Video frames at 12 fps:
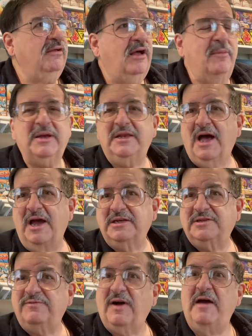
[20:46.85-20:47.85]
it'd be
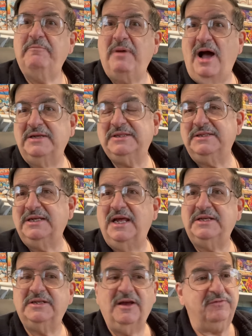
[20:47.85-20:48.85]
nice, five boxes of
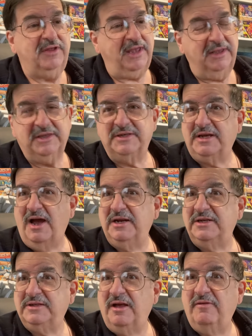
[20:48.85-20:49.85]
that stuff to get this kind
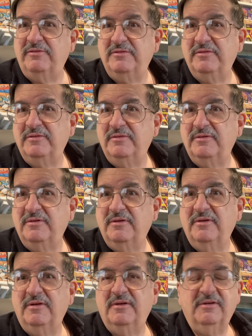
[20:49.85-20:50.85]
of stuff.
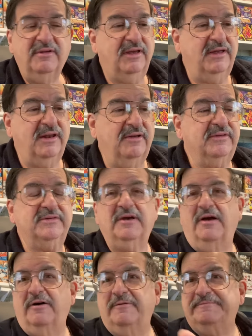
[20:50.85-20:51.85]
You know,
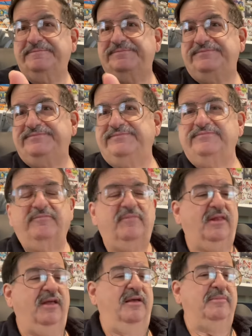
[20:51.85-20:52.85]
so,
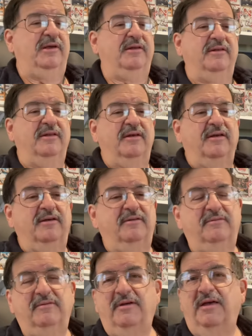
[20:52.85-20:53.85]
I mean,
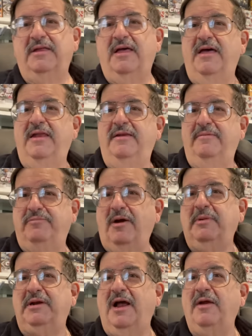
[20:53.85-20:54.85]
and
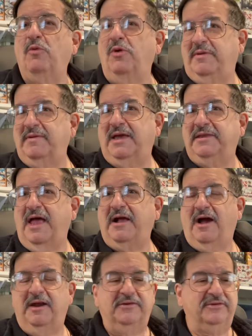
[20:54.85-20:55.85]
probably not, won't even get that
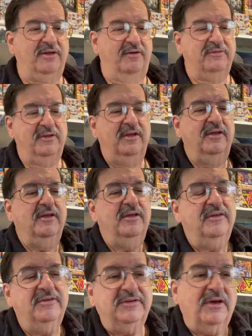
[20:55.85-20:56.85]
kind of stuff.
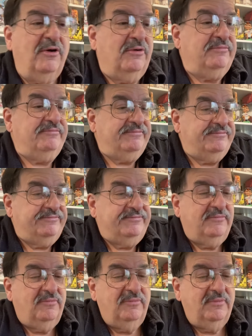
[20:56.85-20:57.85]
So,
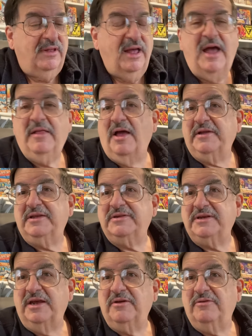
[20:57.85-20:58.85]
I like the
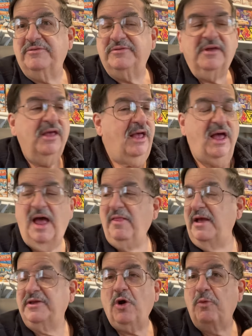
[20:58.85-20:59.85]
singles. I
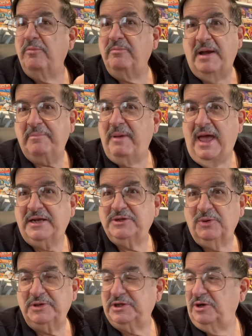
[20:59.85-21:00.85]
like to open my packs
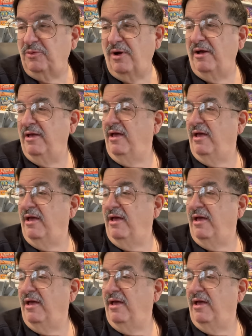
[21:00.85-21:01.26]
once in a while.